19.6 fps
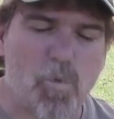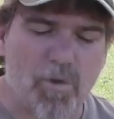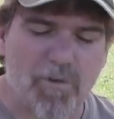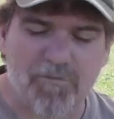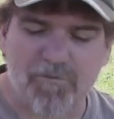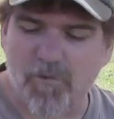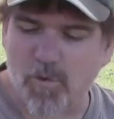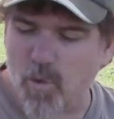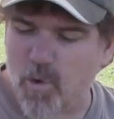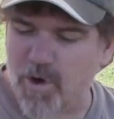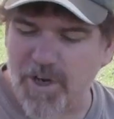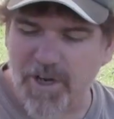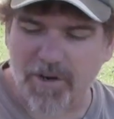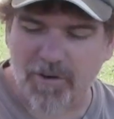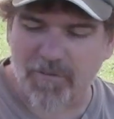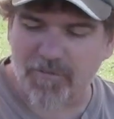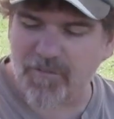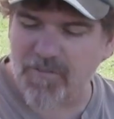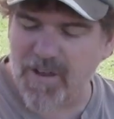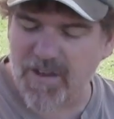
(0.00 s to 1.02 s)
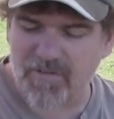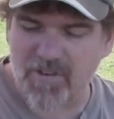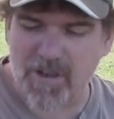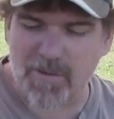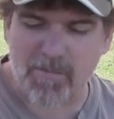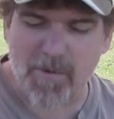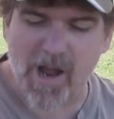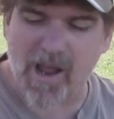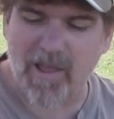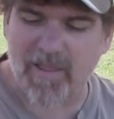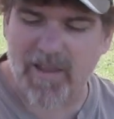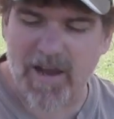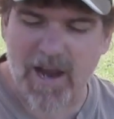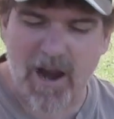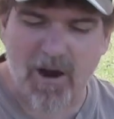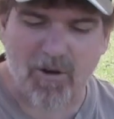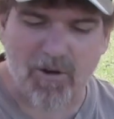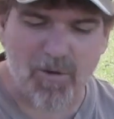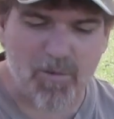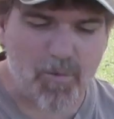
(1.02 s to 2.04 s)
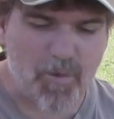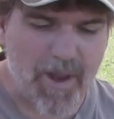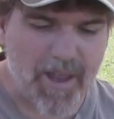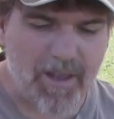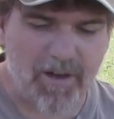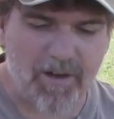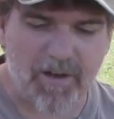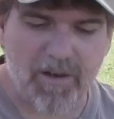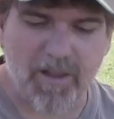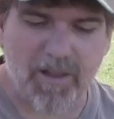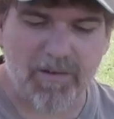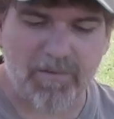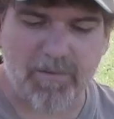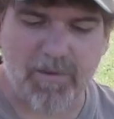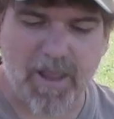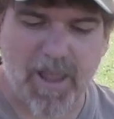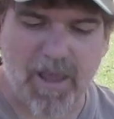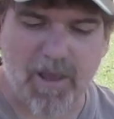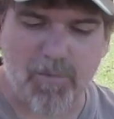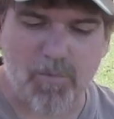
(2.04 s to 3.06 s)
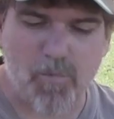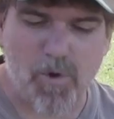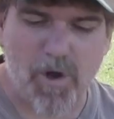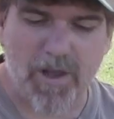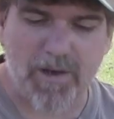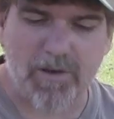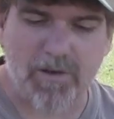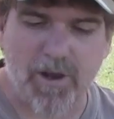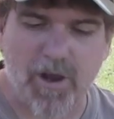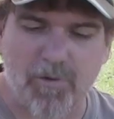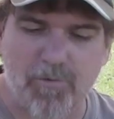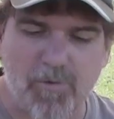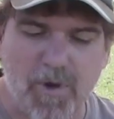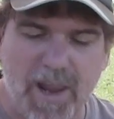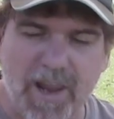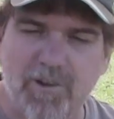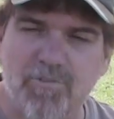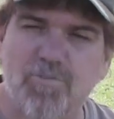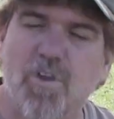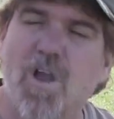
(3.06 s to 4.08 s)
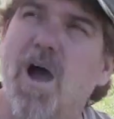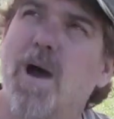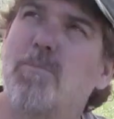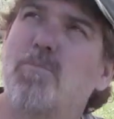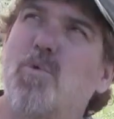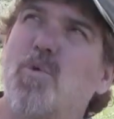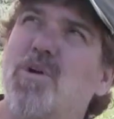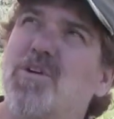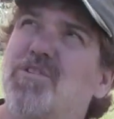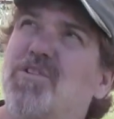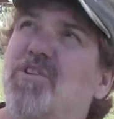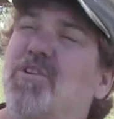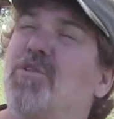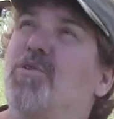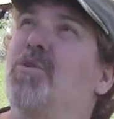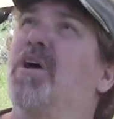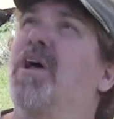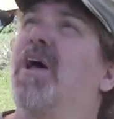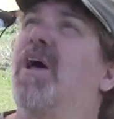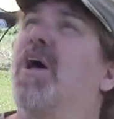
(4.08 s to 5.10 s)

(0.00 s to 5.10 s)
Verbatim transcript: or 40 or 50-mile-an-hour wind and what a raindrop will do.